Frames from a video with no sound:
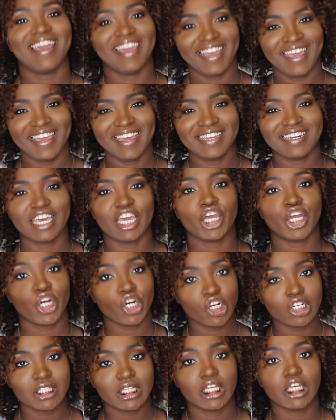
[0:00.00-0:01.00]
and a
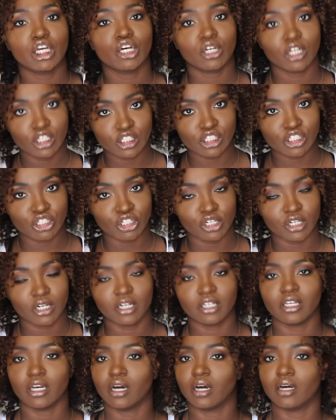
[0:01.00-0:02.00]
curling
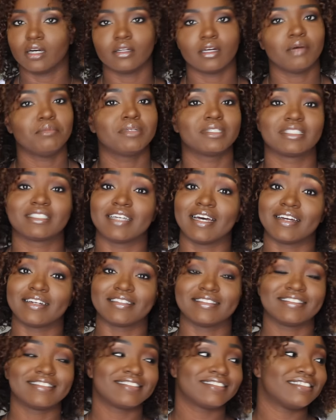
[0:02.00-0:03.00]
custard. Y'all, I'm
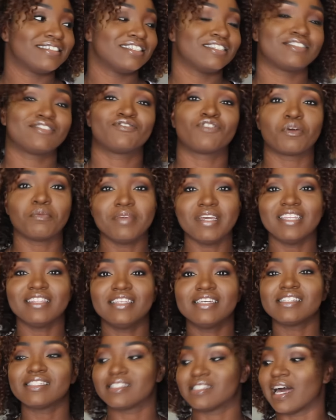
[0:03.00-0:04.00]
excited. For me,
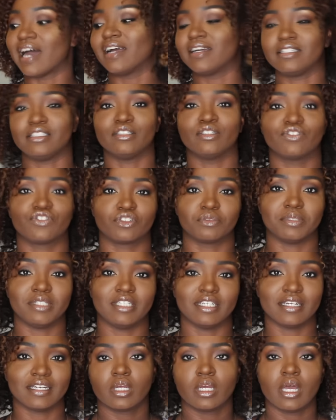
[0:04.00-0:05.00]
this is ideal for
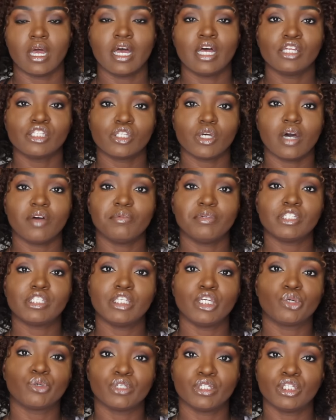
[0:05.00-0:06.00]
me. So I've been
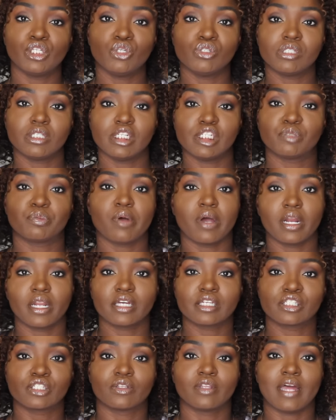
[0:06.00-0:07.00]
secretly using these
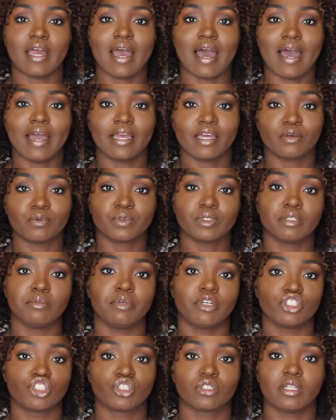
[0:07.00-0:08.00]
products so that I can really
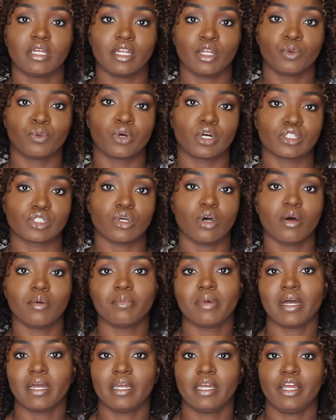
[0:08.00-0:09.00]
make sure that it works on
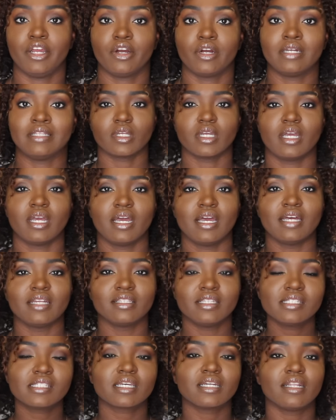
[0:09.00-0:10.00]
my hair.
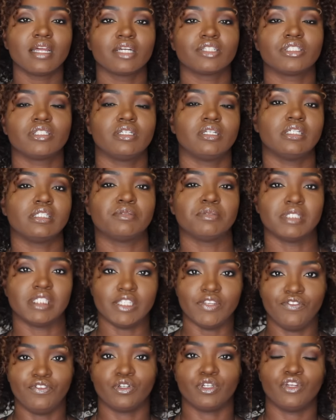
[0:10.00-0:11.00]
This collection is
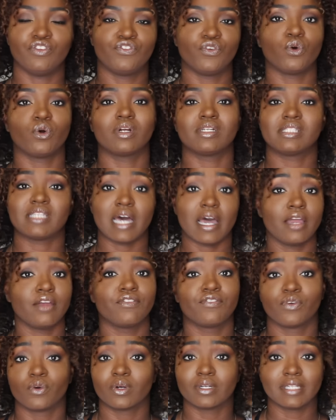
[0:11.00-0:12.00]
specifically for type
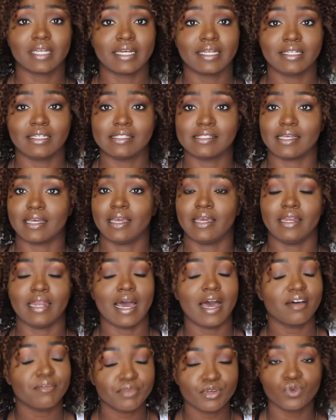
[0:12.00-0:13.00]
4 ladies, and
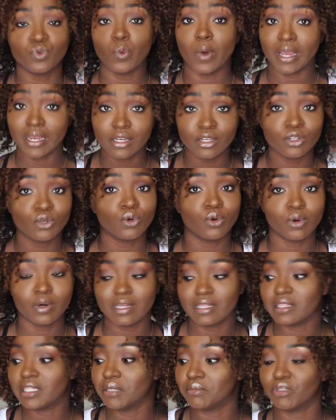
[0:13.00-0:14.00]
I've been waiting
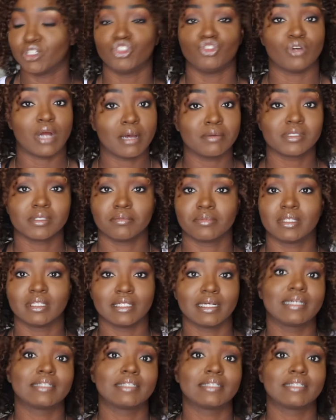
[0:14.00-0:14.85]
on them to drop something